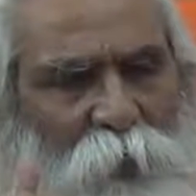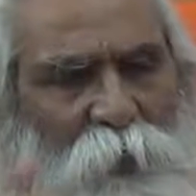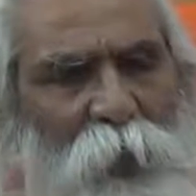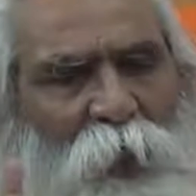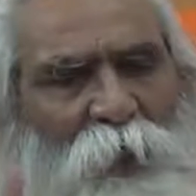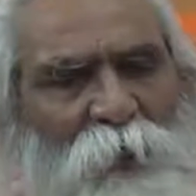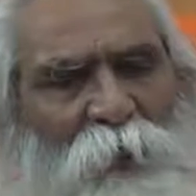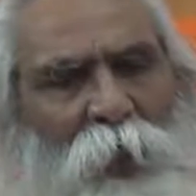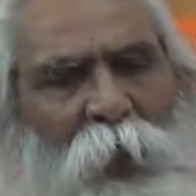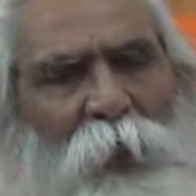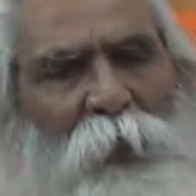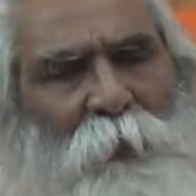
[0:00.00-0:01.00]
the
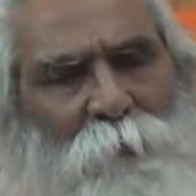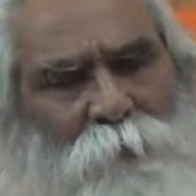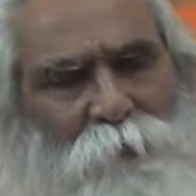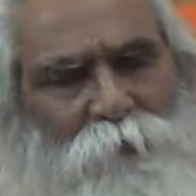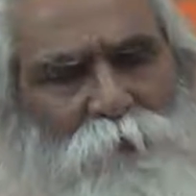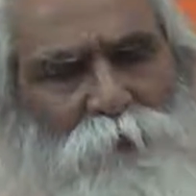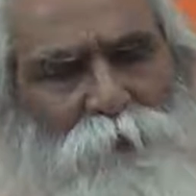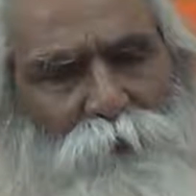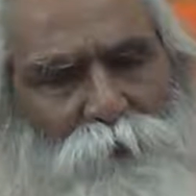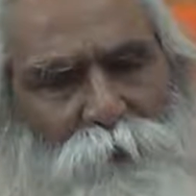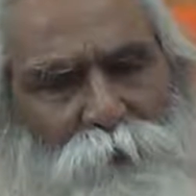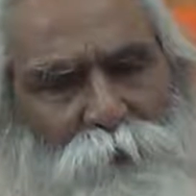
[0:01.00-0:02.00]
sky
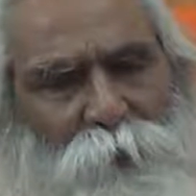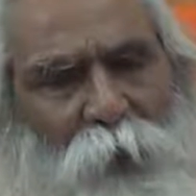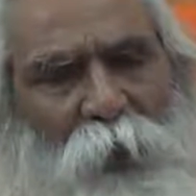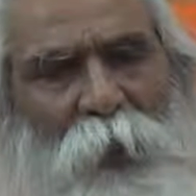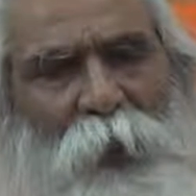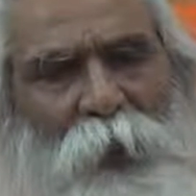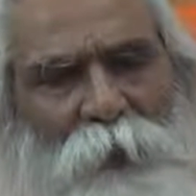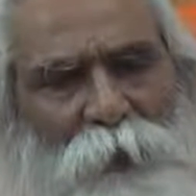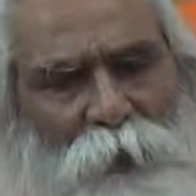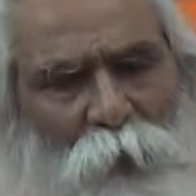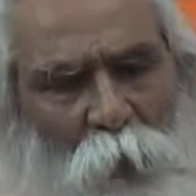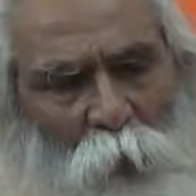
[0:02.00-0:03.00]
and
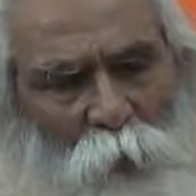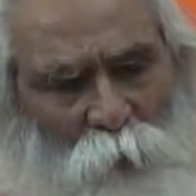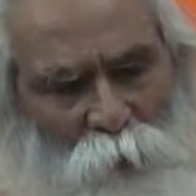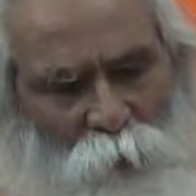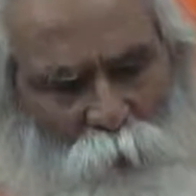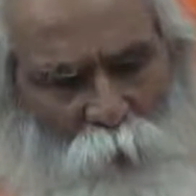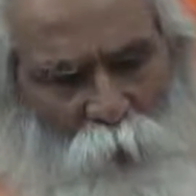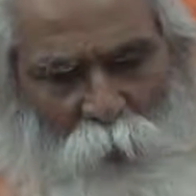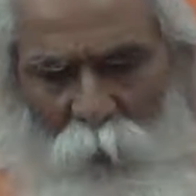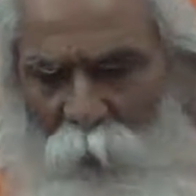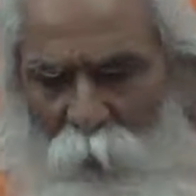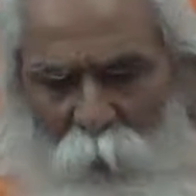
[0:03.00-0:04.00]
stone
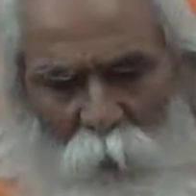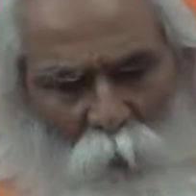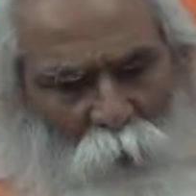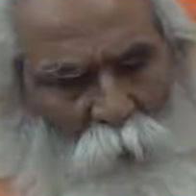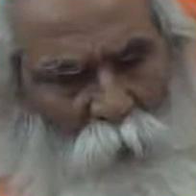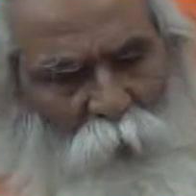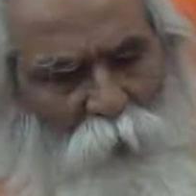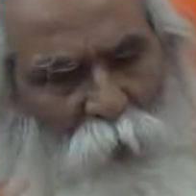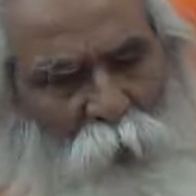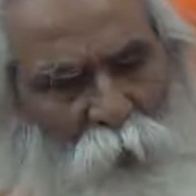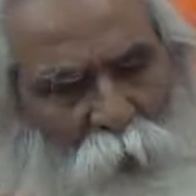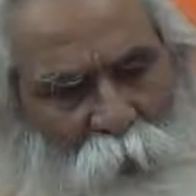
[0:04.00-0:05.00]
cannot be
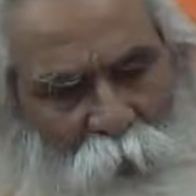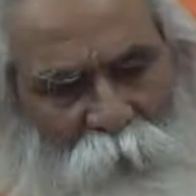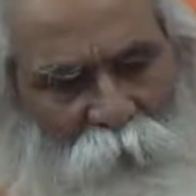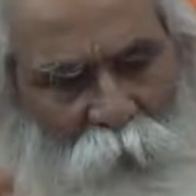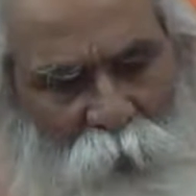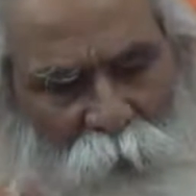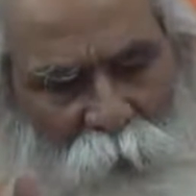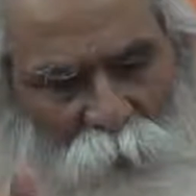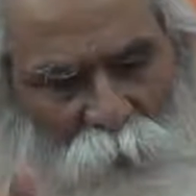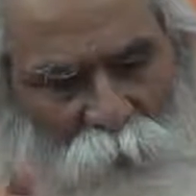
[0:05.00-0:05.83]
joined each other.